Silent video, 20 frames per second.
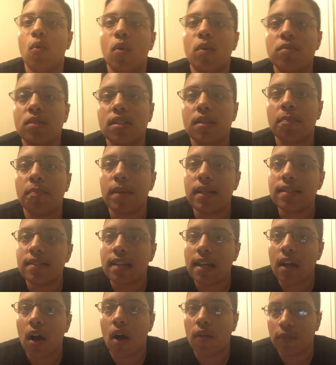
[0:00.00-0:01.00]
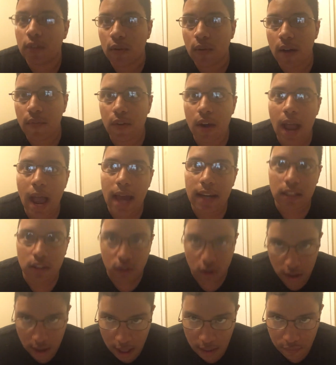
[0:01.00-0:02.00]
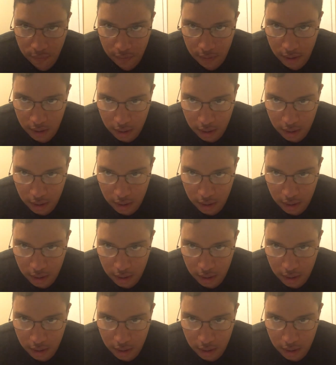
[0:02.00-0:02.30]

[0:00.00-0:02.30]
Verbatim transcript: what was the best day off you ever had in your life